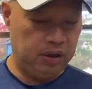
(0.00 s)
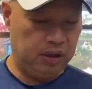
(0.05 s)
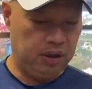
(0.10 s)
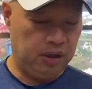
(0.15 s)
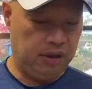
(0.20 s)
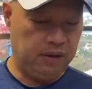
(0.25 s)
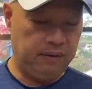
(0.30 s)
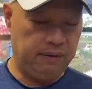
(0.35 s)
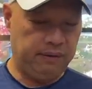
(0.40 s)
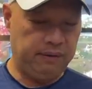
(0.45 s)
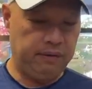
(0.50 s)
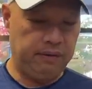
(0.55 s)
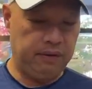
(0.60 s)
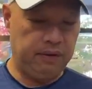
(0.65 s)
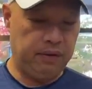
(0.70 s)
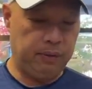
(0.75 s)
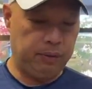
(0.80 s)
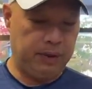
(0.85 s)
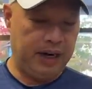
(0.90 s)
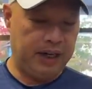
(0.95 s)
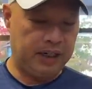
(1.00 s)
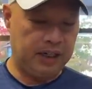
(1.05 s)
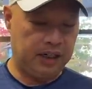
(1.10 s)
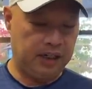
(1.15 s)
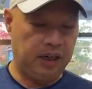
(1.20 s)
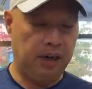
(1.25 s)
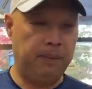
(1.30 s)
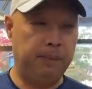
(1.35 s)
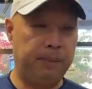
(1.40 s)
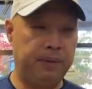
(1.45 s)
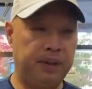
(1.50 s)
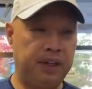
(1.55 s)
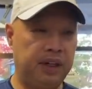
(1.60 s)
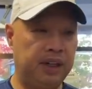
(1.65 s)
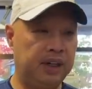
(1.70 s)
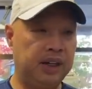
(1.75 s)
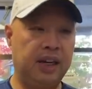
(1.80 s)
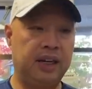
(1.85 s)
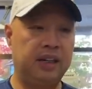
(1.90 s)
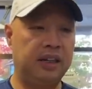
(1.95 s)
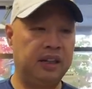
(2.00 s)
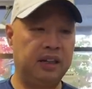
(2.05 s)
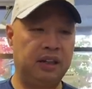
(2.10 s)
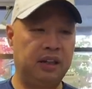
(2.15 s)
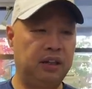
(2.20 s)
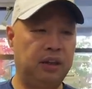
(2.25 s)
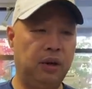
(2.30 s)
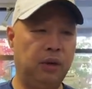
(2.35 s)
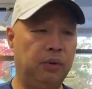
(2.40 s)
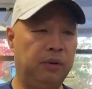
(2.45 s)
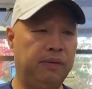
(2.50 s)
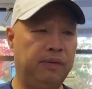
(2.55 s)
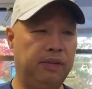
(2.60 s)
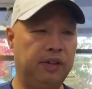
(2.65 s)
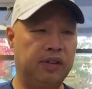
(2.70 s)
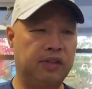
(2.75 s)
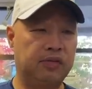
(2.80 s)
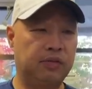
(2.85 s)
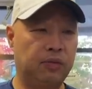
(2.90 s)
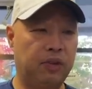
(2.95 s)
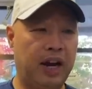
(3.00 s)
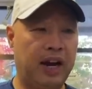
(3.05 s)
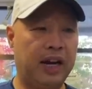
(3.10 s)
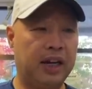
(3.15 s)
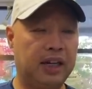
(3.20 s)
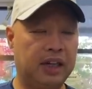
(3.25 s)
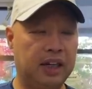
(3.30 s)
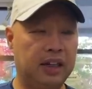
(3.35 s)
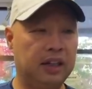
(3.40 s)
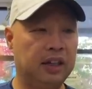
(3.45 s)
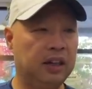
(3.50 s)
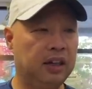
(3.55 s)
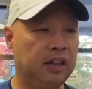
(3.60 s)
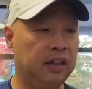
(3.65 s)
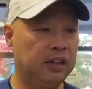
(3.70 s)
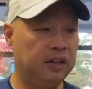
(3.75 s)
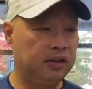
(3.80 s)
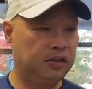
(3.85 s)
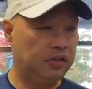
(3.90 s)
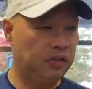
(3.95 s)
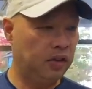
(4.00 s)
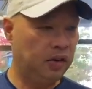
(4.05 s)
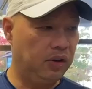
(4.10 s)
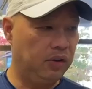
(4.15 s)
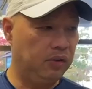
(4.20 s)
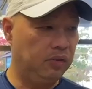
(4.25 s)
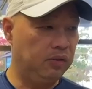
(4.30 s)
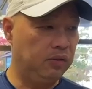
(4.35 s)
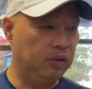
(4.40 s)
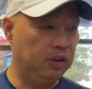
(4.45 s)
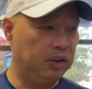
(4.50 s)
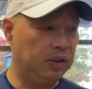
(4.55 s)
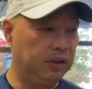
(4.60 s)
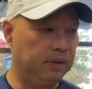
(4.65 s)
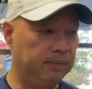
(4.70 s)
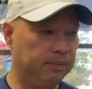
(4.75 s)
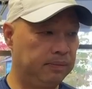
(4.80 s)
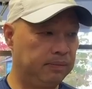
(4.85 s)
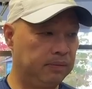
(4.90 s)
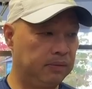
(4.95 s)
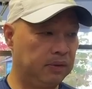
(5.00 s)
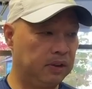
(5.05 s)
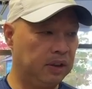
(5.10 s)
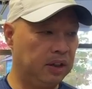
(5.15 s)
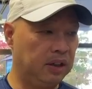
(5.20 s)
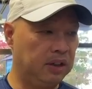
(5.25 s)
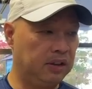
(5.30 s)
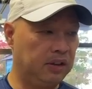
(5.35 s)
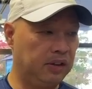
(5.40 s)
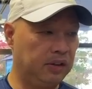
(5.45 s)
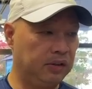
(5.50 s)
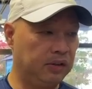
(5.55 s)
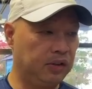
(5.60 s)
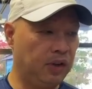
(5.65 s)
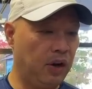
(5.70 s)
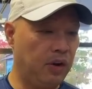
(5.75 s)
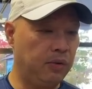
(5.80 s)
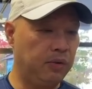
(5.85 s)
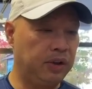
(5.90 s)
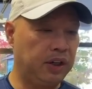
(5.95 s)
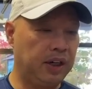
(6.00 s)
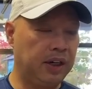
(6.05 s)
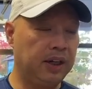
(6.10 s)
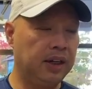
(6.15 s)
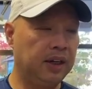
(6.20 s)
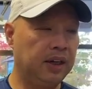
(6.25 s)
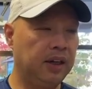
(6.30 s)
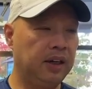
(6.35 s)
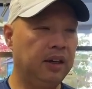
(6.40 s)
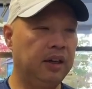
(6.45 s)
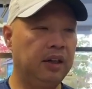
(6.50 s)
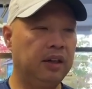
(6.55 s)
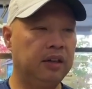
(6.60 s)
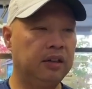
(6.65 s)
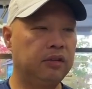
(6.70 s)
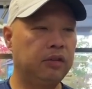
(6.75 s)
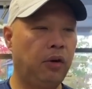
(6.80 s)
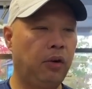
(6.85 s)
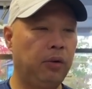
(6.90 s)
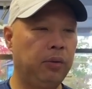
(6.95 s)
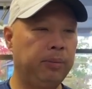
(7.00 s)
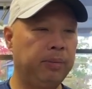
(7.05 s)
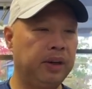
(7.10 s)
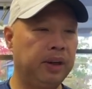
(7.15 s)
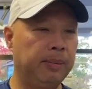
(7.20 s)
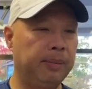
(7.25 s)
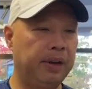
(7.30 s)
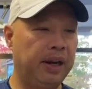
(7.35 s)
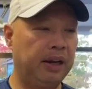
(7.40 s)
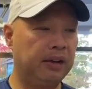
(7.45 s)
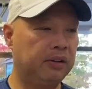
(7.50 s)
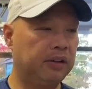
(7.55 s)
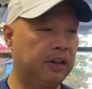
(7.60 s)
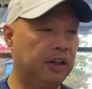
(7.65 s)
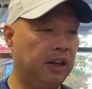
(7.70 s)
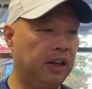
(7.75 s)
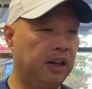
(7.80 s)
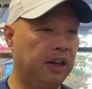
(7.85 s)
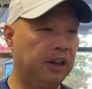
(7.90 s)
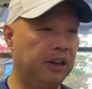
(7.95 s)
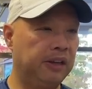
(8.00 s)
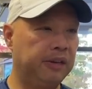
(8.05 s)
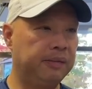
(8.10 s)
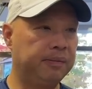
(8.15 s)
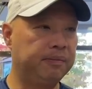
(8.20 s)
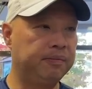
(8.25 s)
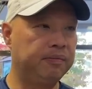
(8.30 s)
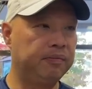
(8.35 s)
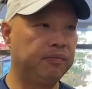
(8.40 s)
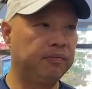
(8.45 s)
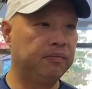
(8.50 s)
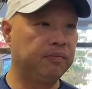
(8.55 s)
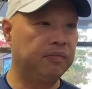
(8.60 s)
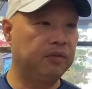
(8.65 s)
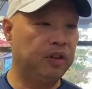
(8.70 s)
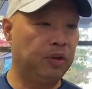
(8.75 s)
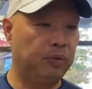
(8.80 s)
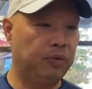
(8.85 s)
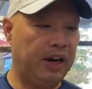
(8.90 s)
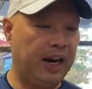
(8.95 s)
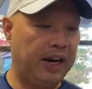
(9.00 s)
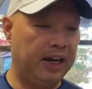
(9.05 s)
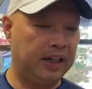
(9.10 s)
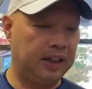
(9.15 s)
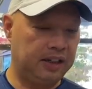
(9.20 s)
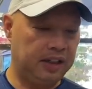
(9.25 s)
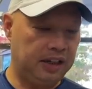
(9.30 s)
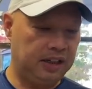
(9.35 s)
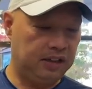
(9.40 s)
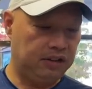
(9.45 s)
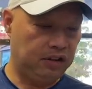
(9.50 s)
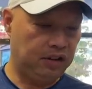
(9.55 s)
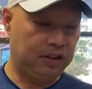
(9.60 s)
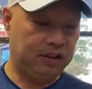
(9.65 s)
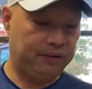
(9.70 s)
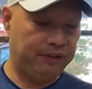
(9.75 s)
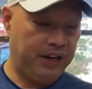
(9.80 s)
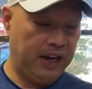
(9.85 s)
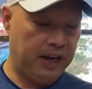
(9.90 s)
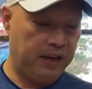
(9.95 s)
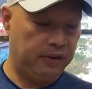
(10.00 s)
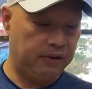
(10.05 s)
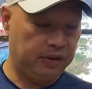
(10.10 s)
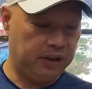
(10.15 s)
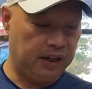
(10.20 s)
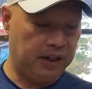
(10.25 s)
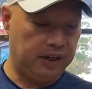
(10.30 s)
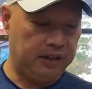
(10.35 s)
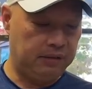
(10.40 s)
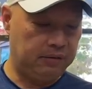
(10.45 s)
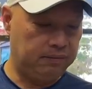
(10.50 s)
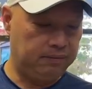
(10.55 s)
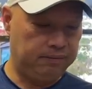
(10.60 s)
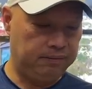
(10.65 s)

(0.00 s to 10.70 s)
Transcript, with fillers: of the racket company and I didn't know of this racket. So um, until Tony told me about the uh, the racket that he just found, I